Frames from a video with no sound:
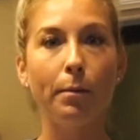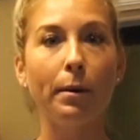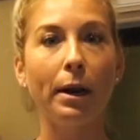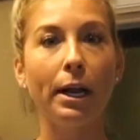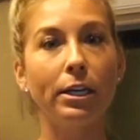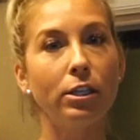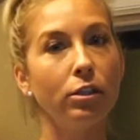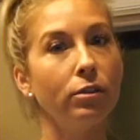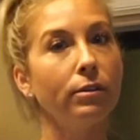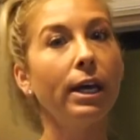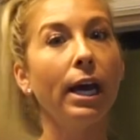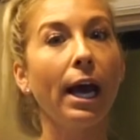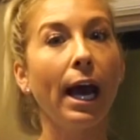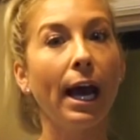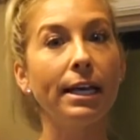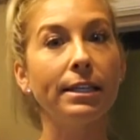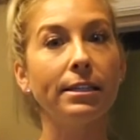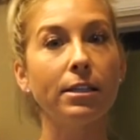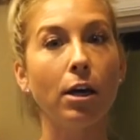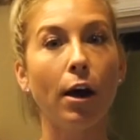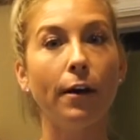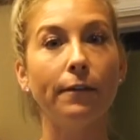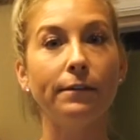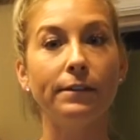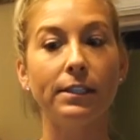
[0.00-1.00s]
But I do get
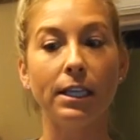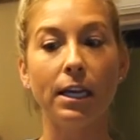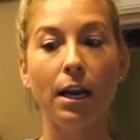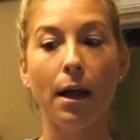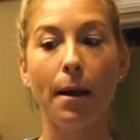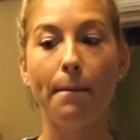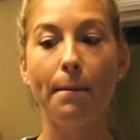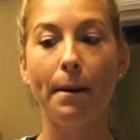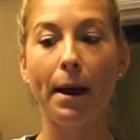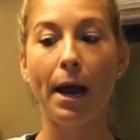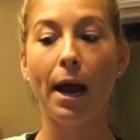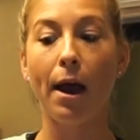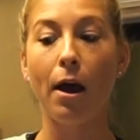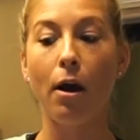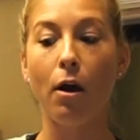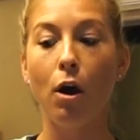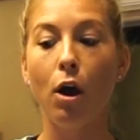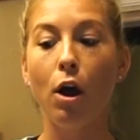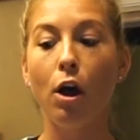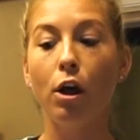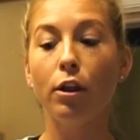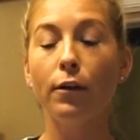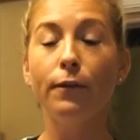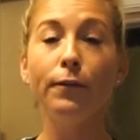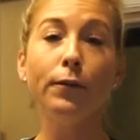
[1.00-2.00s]
asked often about
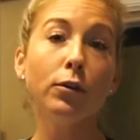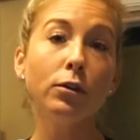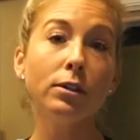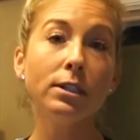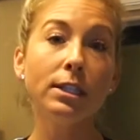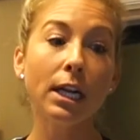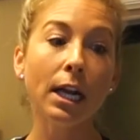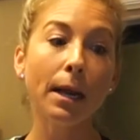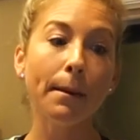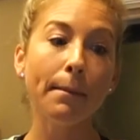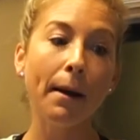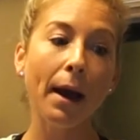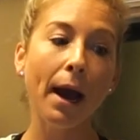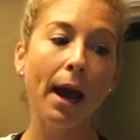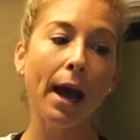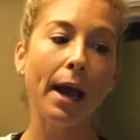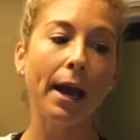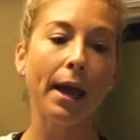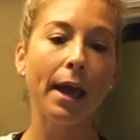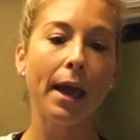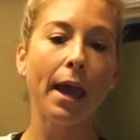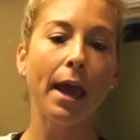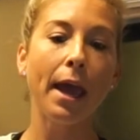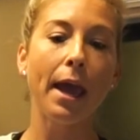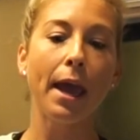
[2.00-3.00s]
the foods that I
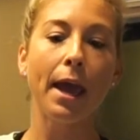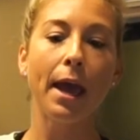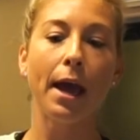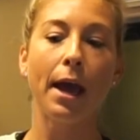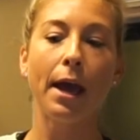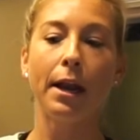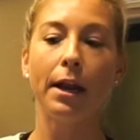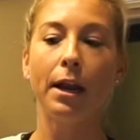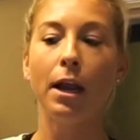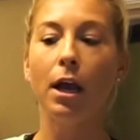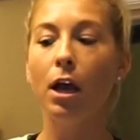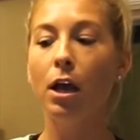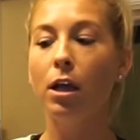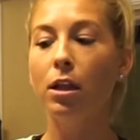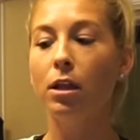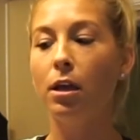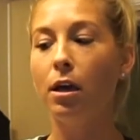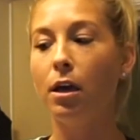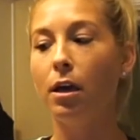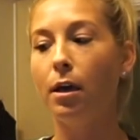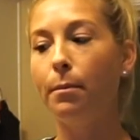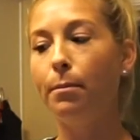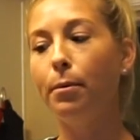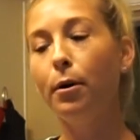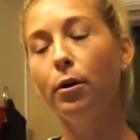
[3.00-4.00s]
buy and
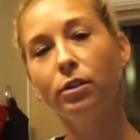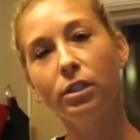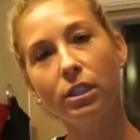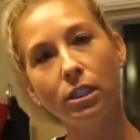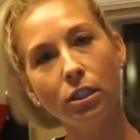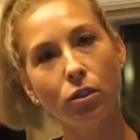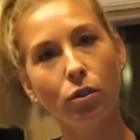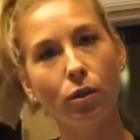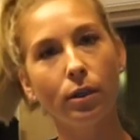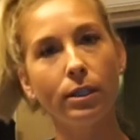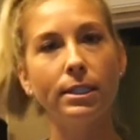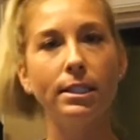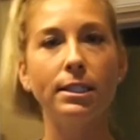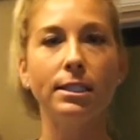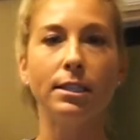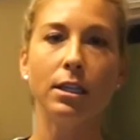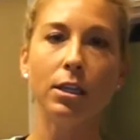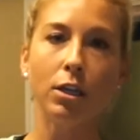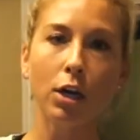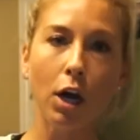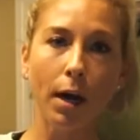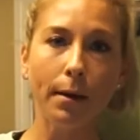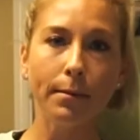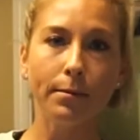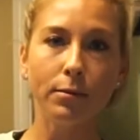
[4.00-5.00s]
the protein sources and
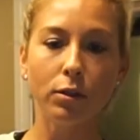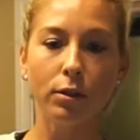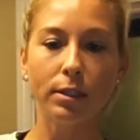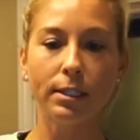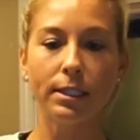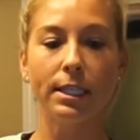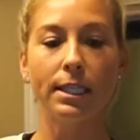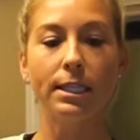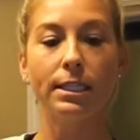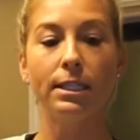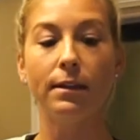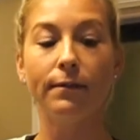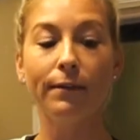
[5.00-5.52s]
the carb sources